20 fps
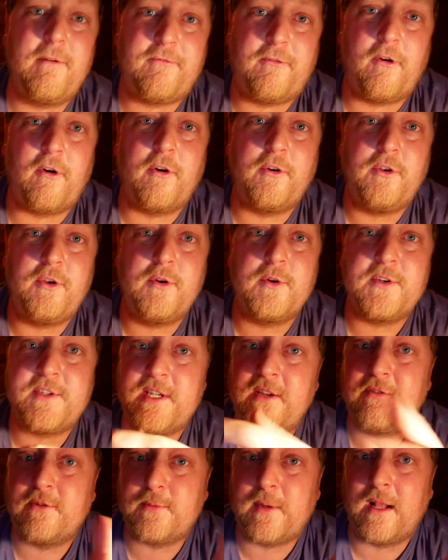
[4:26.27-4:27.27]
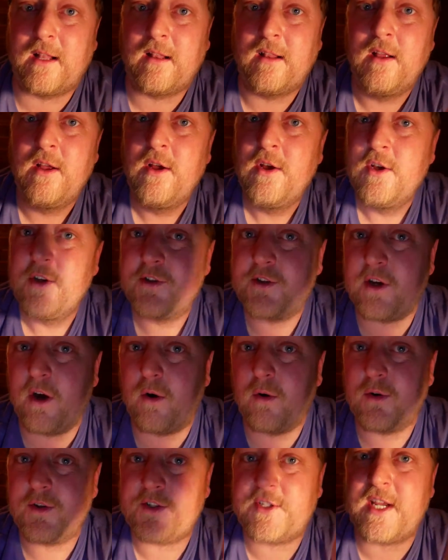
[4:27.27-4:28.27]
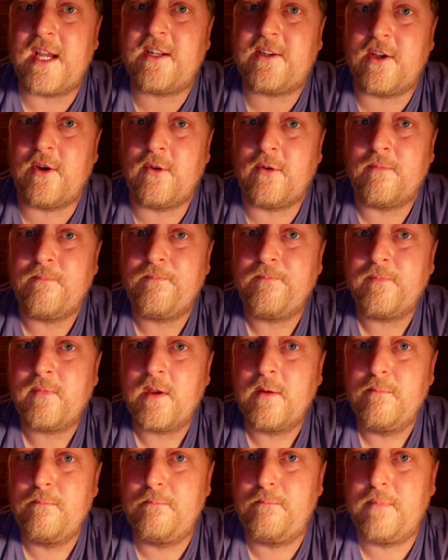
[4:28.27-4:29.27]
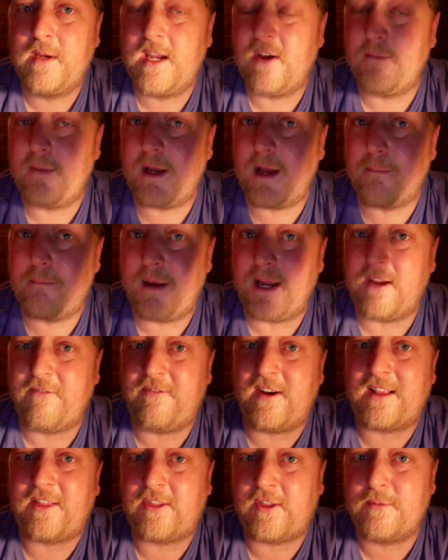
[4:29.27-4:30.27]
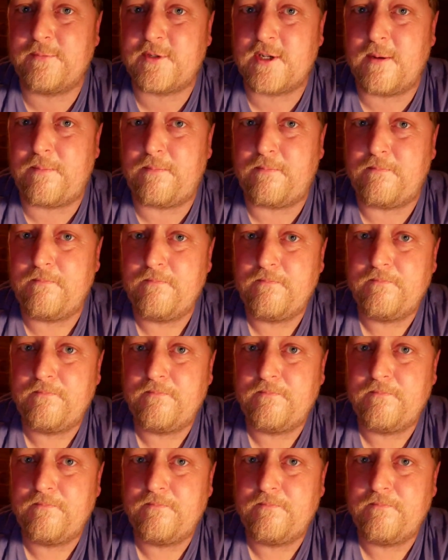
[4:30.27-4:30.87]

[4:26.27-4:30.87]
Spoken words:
before New Year's Eve as well. So stay tuned. Give me a big fat thumbs up.